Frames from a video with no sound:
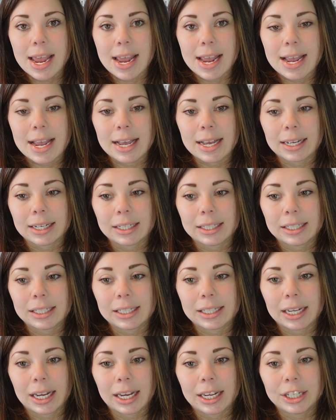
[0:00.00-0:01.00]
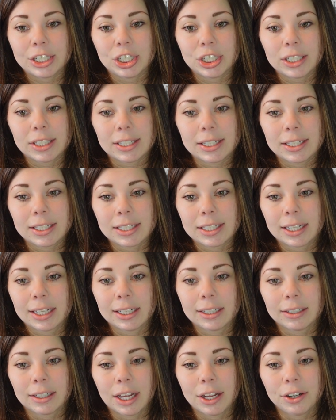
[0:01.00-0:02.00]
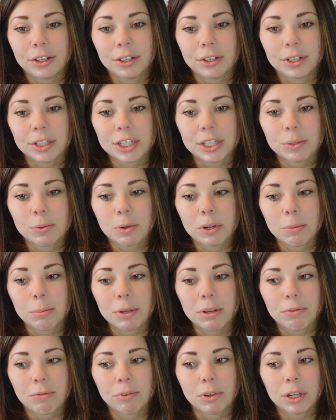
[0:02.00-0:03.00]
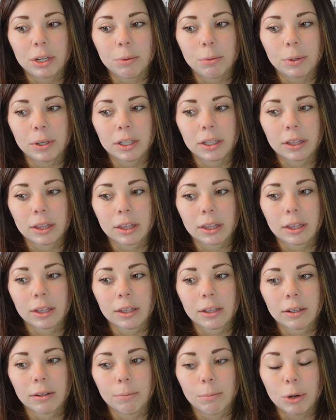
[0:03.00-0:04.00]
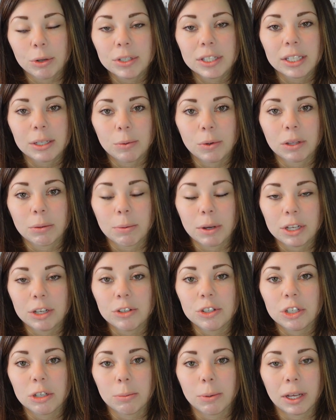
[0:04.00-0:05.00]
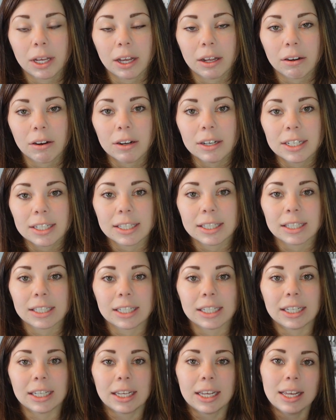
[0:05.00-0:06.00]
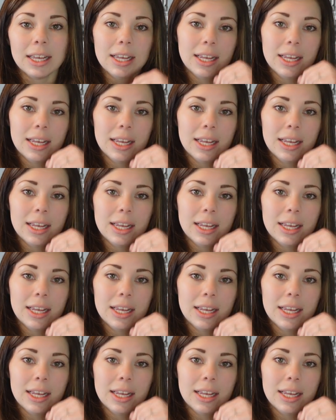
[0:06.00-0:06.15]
and I just, I don't know, I just want to be free with, mostly with my YouTube again, honestly.